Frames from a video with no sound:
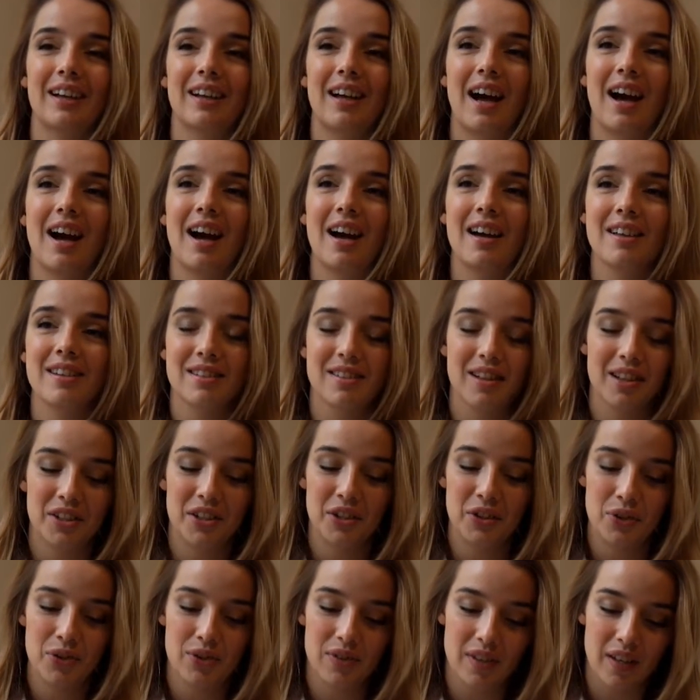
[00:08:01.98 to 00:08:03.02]
I
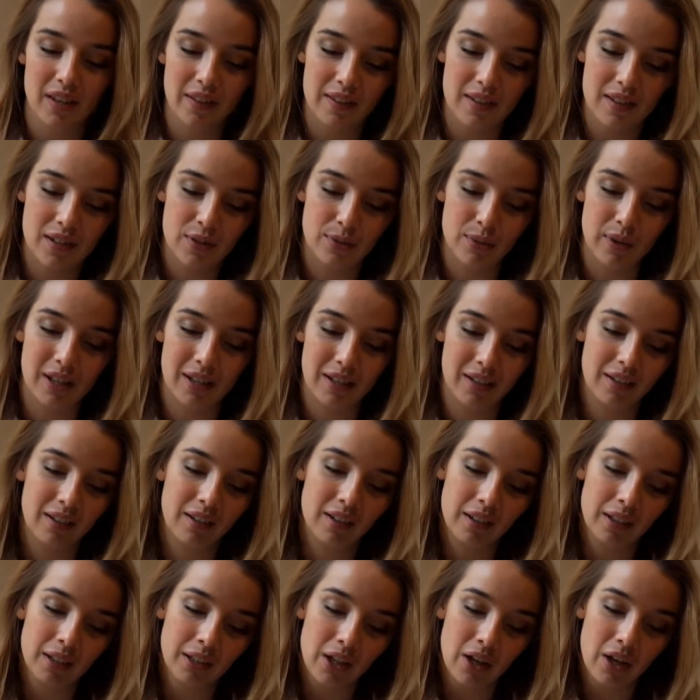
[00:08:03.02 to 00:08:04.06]
started using this one
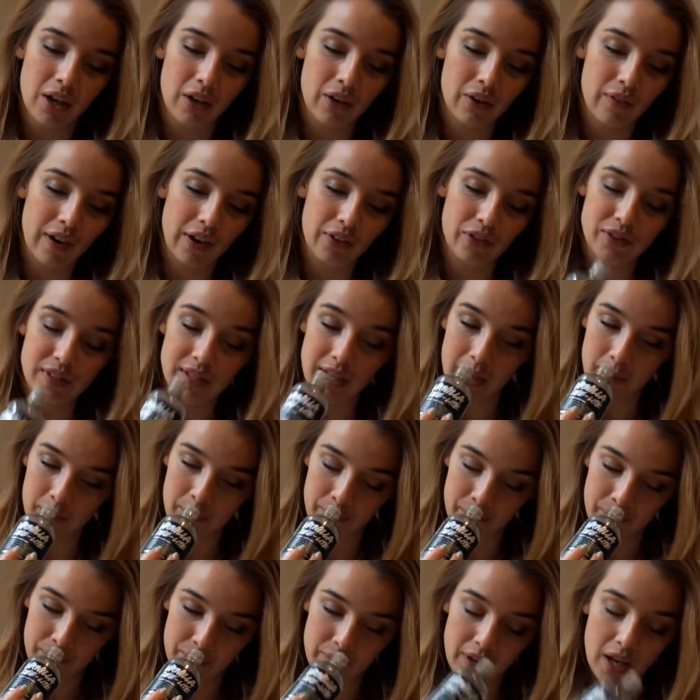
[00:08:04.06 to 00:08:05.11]
around the time
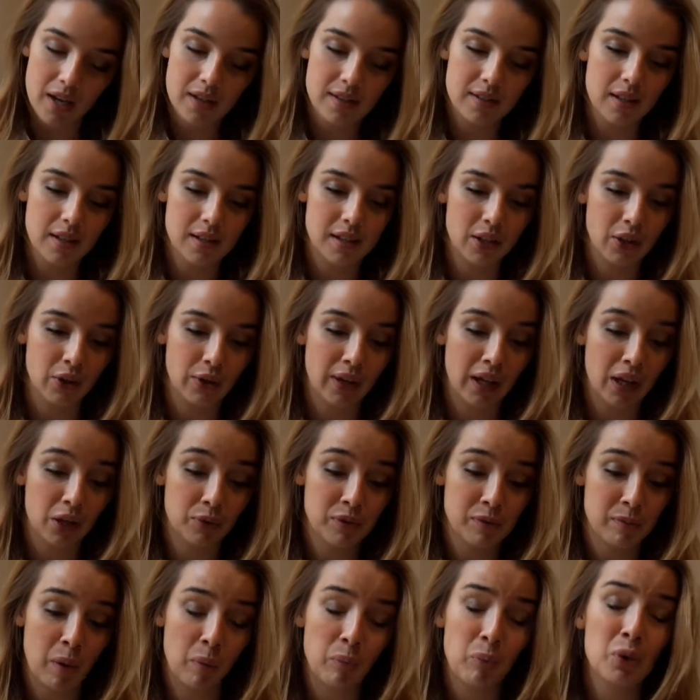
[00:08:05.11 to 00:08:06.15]
I started going out
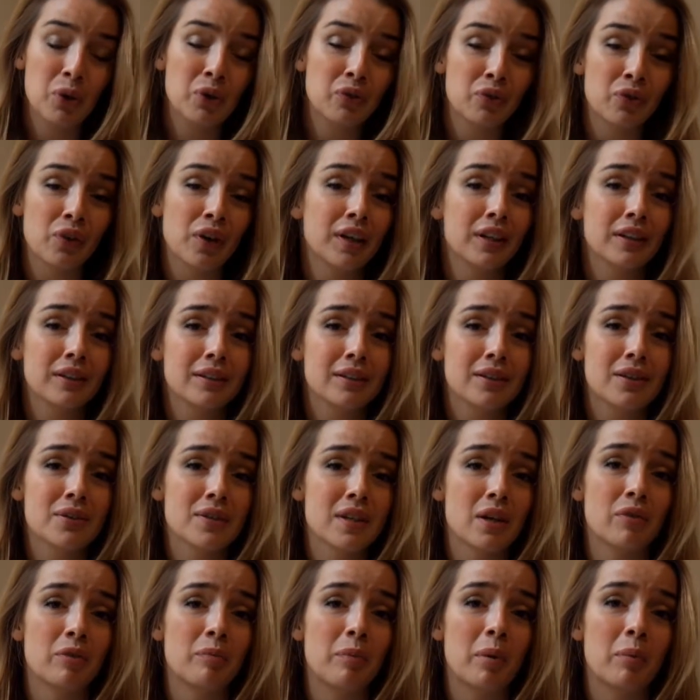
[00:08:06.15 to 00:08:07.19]
with my boyfriend, because
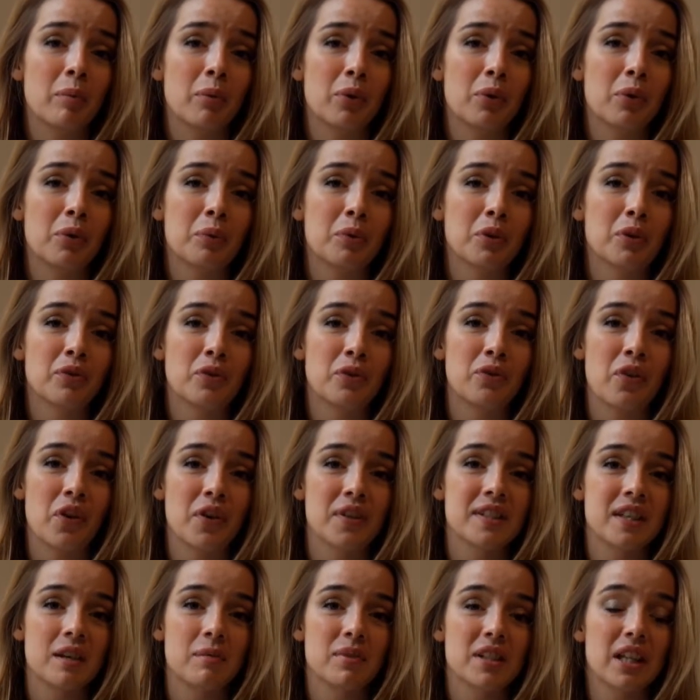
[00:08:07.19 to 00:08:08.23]
I remember one of the
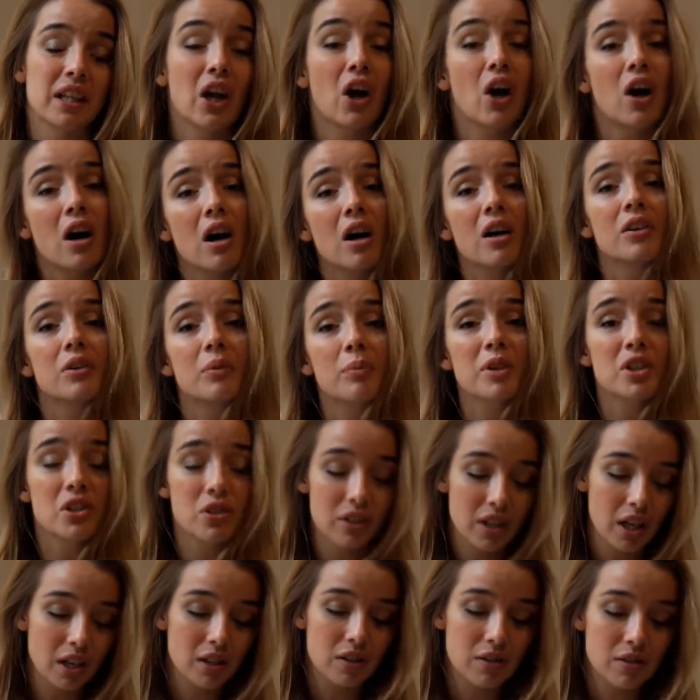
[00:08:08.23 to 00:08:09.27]
first times, like, oh, we
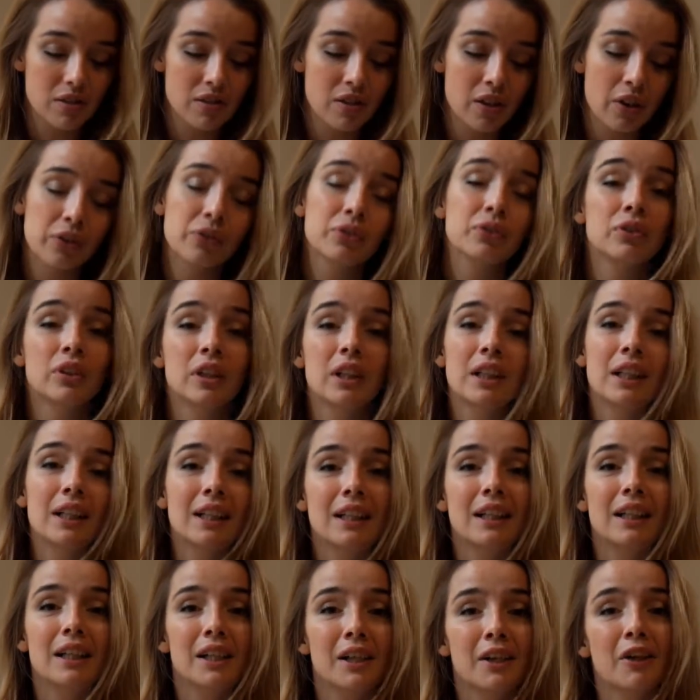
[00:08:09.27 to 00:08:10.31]
should get you stuff,
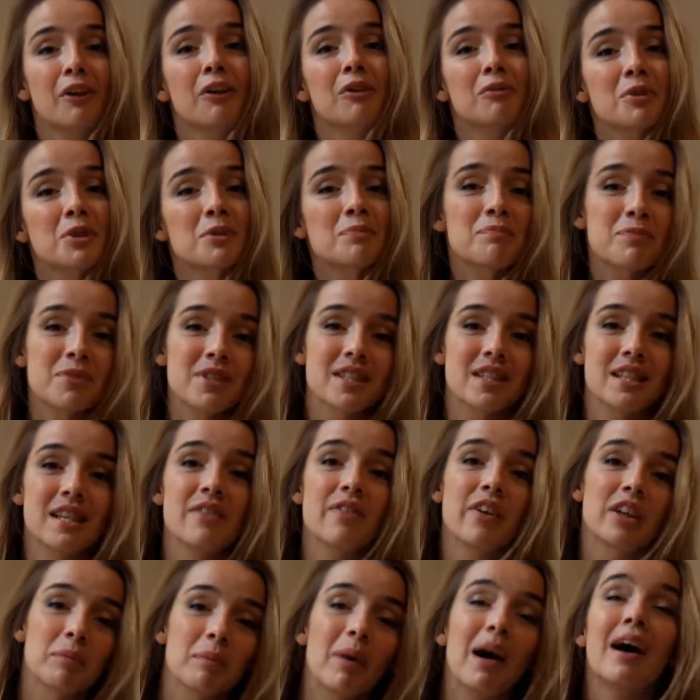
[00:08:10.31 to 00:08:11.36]
you know, if you
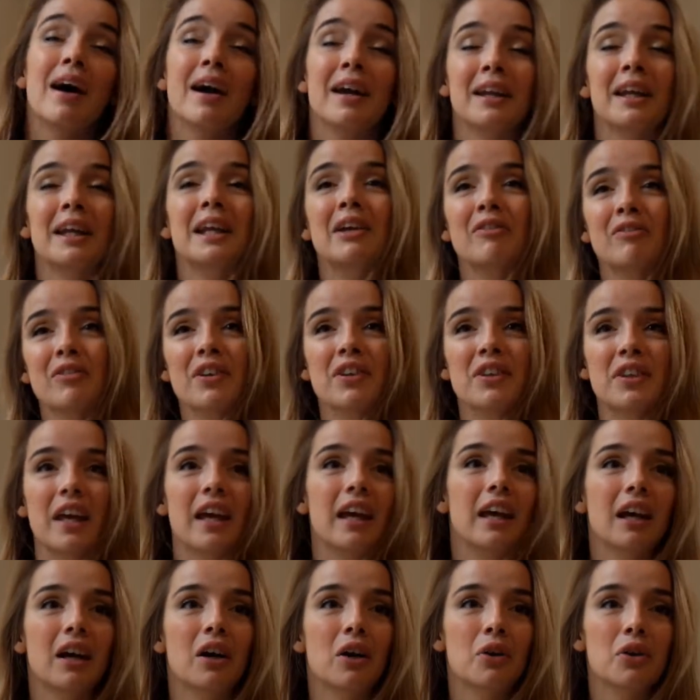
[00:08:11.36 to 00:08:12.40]
leave at mine and
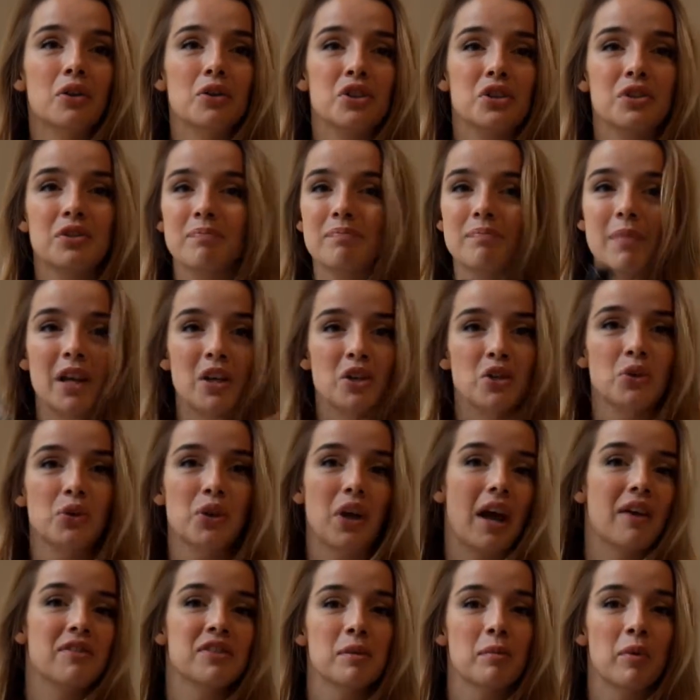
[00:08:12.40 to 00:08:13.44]
everything, or you should make sure
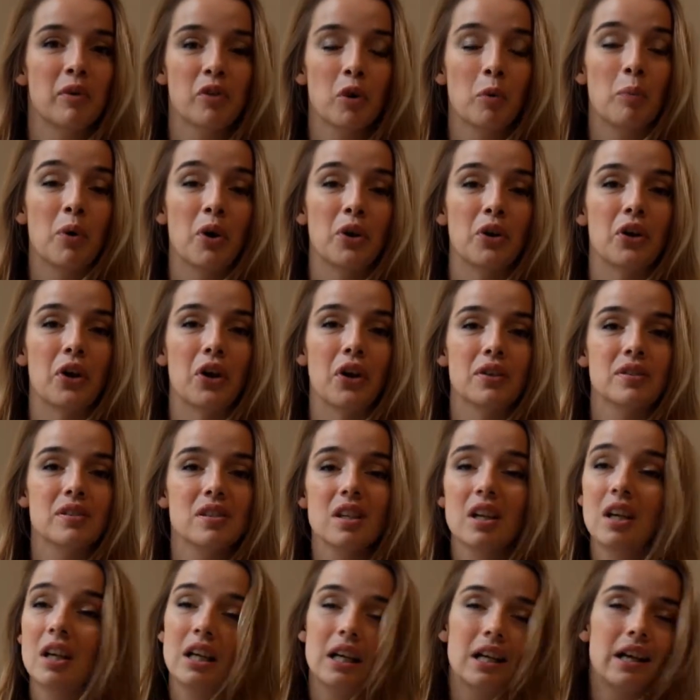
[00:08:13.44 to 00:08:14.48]
you have some of your
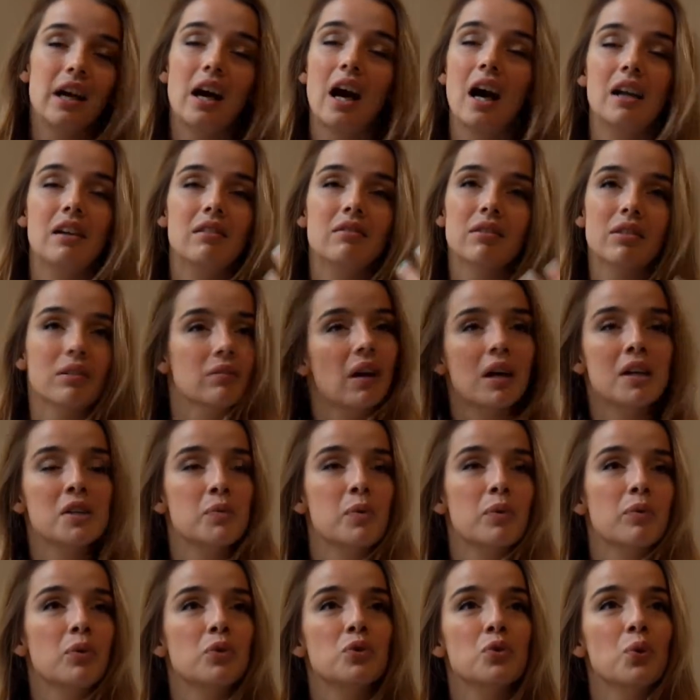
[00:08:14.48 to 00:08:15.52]
products. And as
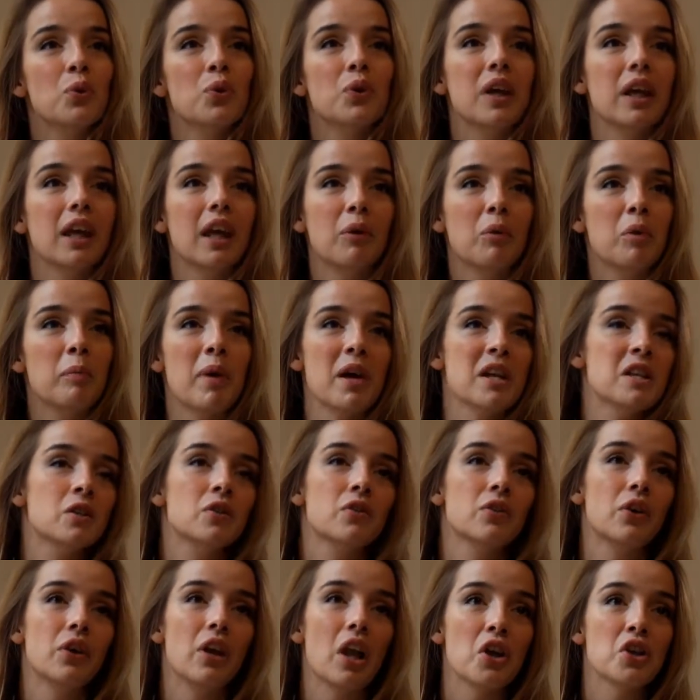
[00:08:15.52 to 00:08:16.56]
we were talking, we passed
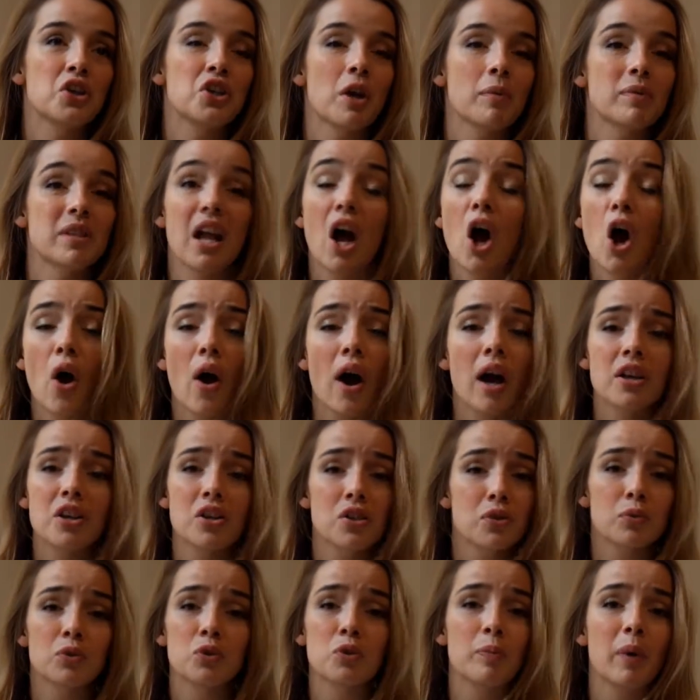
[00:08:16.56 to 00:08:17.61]
through a Lush shop. I was like, oh, I
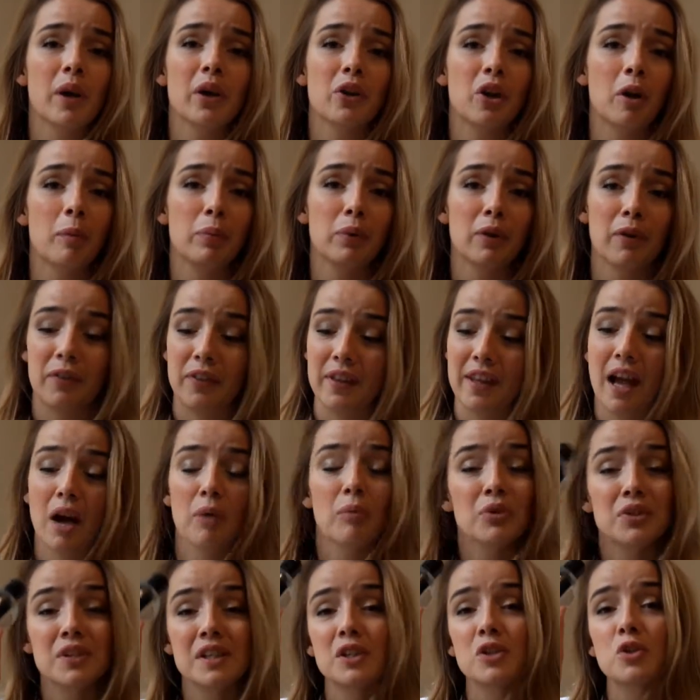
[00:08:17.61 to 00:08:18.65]
just want to buy a couple of things. I
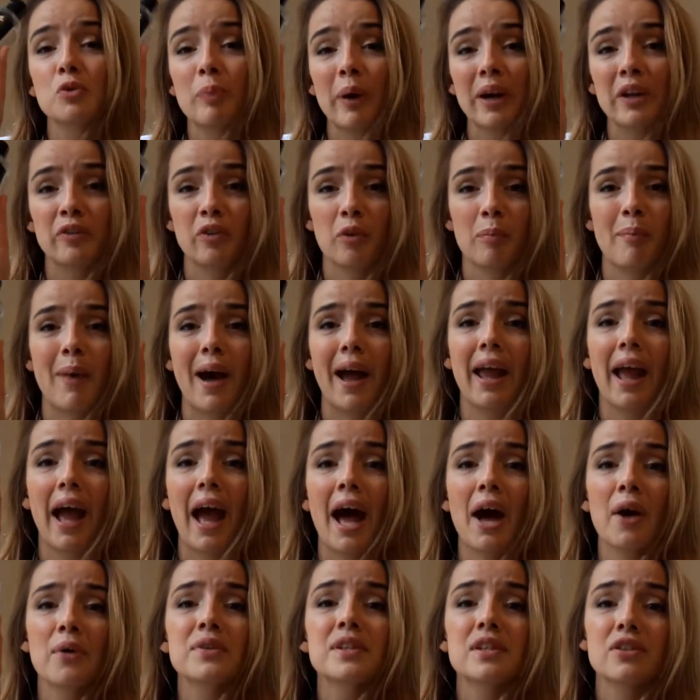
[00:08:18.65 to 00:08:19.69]
wanted to buy it for my
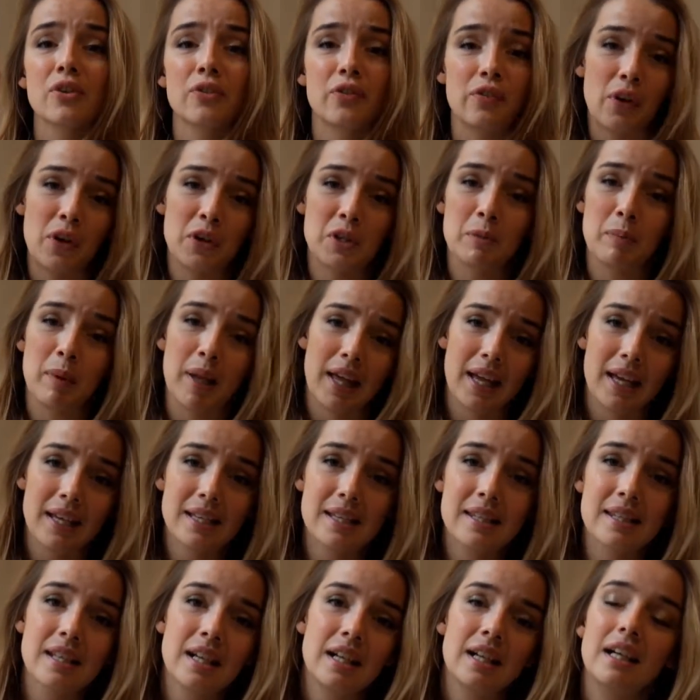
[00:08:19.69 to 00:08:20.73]
house in the first
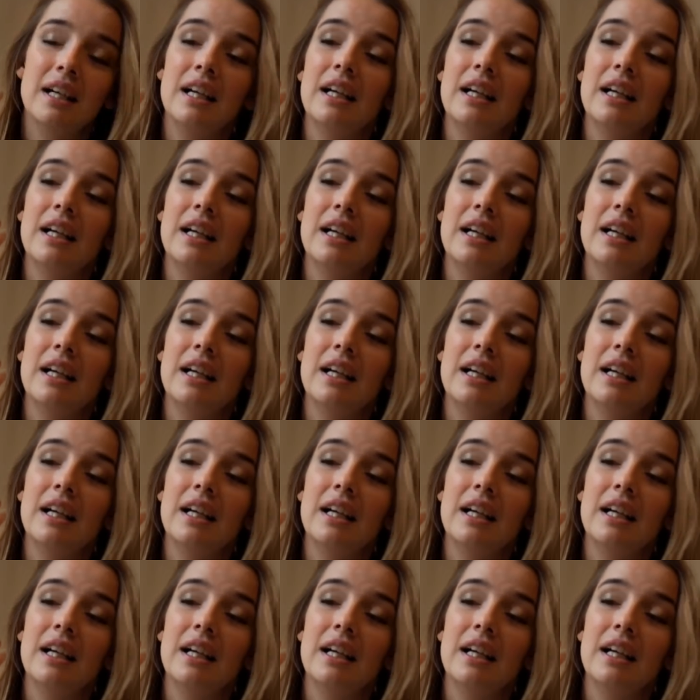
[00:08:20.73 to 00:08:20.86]
place.